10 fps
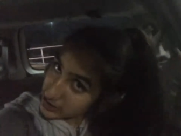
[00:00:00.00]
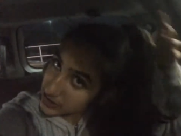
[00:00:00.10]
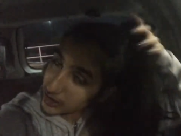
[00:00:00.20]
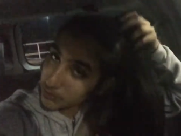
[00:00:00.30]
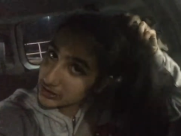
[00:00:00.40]
She
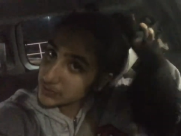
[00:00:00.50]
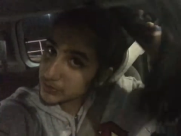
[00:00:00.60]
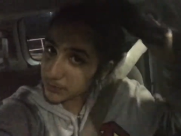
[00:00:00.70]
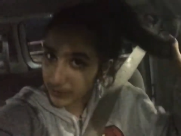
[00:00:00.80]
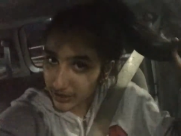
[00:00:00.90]
like wants to
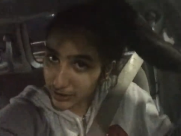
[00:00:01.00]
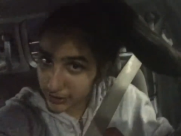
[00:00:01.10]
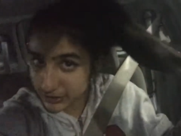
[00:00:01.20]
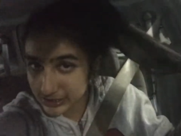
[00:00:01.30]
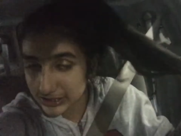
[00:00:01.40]
be a Bella and
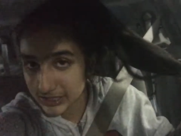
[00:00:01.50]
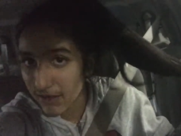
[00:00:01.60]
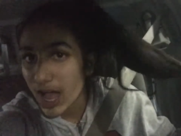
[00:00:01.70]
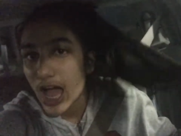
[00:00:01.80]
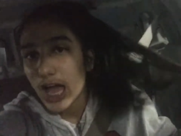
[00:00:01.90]
all this kind of
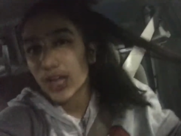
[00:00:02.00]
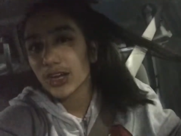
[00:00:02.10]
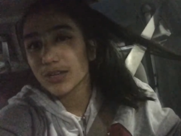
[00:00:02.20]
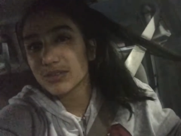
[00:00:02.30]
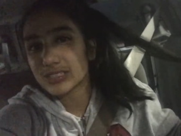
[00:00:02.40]
stuff, and her
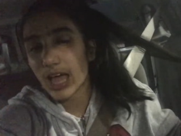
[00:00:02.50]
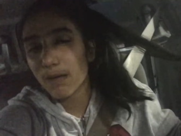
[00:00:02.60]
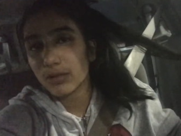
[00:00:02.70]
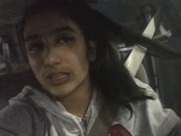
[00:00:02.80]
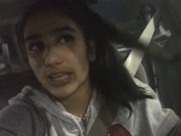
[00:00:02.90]
name is
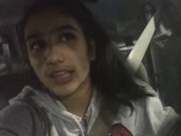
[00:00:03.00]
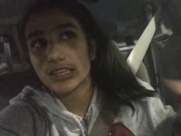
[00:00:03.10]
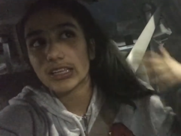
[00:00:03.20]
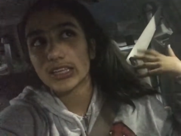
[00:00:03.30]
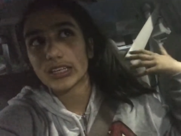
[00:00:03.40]
Emily. And
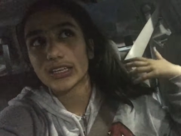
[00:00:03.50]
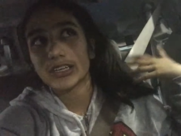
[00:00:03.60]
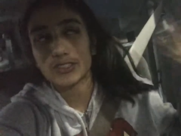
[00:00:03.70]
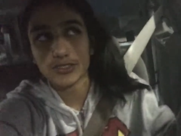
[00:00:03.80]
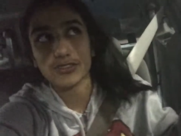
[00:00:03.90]
they like
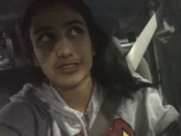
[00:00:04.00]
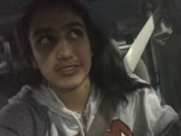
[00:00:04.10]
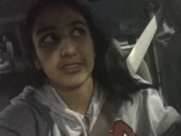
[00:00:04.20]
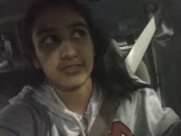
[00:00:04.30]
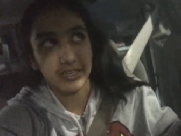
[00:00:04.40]
introduced
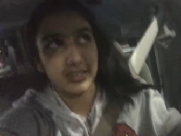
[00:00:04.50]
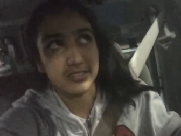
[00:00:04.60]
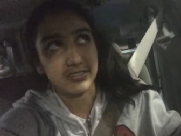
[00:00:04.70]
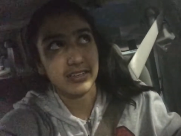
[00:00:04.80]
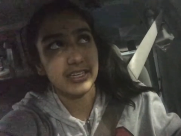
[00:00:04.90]
the new
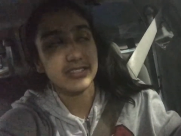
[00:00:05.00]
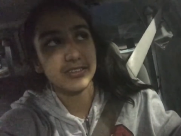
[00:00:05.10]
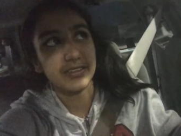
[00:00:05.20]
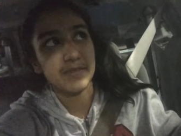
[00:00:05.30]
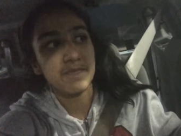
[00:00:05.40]
character, mm-hmm. right?
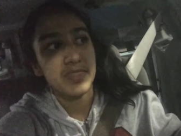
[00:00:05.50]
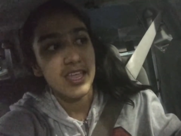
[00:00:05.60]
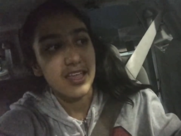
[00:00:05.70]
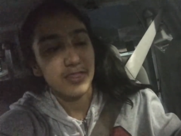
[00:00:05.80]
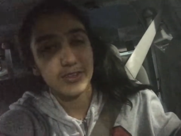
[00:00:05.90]
So then
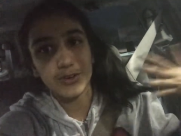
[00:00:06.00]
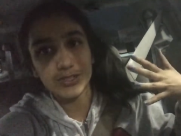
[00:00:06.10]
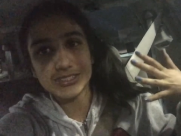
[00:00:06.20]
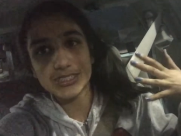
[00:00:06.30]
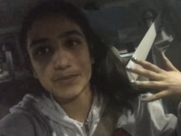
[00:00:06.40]
the
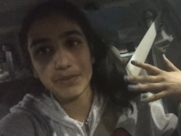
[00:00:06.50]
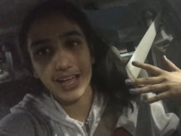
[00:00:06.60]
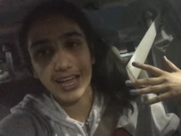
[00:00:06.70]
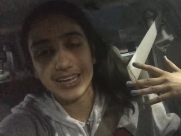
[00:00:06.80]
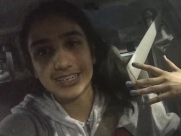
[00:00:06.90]
girl sitting
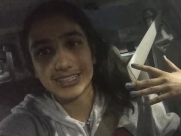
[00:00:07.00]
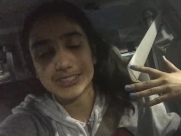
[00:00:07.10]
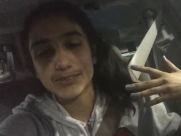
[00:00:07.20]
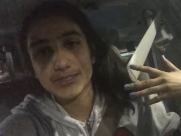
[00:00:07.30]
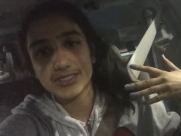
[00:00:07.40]
behind
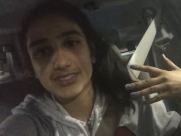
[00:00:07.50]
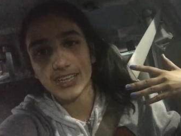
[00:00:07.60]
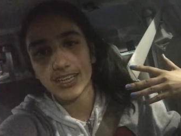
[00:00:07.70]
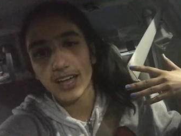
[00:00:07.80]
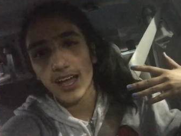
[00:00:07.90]
us was just
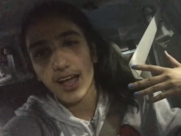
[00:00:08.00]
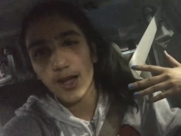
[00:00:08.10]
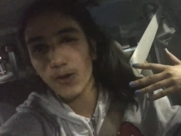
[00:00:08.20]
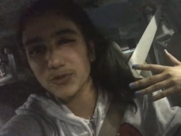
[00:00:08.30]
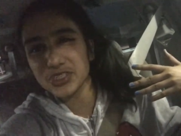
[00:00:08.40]
like, "I
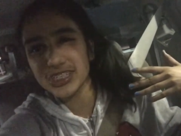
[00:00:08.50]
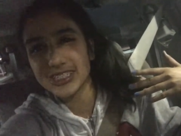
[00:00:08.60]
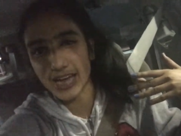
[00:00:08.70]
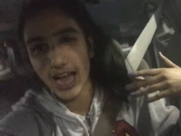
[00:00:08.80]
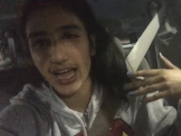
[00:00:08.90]
hope she
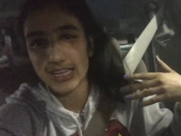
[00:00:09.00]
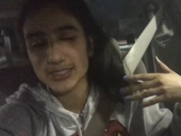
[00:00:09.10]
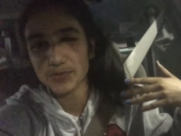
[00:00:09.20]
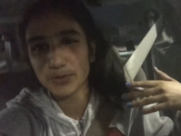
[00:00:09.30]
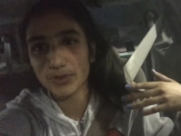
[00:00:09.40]

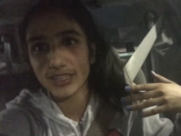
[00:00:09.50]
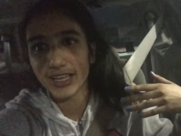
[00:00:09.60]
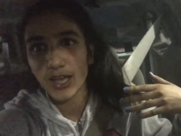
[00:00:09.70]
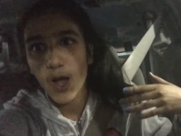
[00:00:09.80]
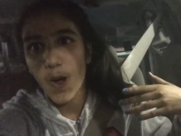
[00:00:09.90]
dies," and we were
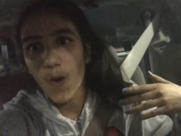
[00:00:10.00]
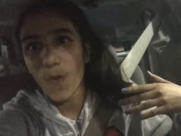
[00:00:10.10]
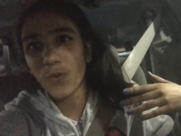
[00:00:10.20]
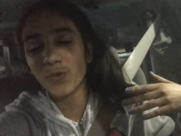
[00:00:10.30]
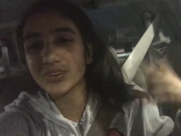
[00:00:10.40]
like, end, we
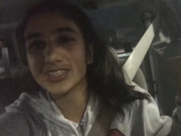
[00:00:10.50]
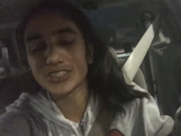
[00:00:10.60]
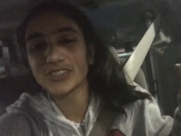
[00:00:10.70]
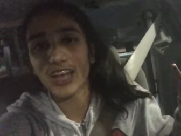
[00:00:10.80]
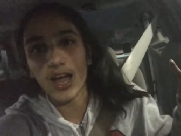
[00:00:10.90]
were like
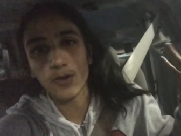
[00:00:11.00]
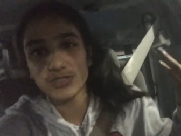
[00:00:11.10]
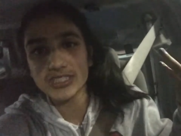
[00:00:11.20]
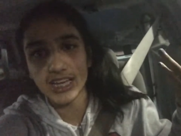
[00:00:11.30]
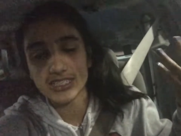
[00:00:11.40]
she's like, "I hope
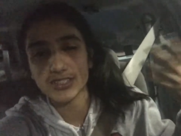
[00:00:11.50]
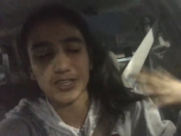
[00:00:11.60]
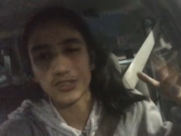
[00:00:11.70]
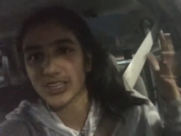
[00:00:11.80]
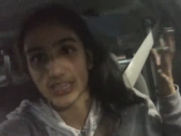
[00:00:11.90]
she dies at the
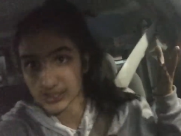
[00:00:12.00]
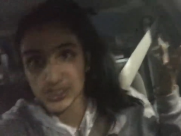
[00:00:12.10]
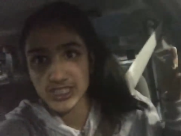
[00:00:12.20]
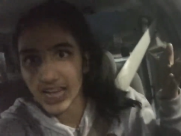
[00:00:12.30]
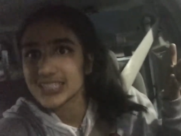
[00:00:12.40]
end." Or like
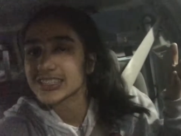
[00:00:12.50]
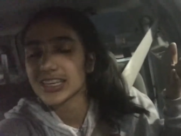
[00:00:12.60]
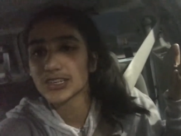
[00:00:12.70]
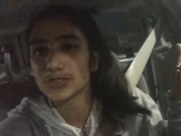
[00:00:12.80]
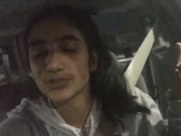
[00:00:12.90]
she dies at
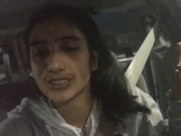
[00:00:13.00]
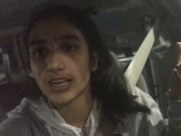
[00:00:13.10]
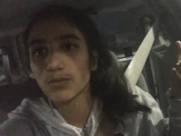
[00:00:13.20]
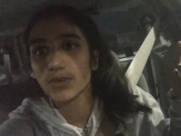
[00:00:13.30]
the end or something like that.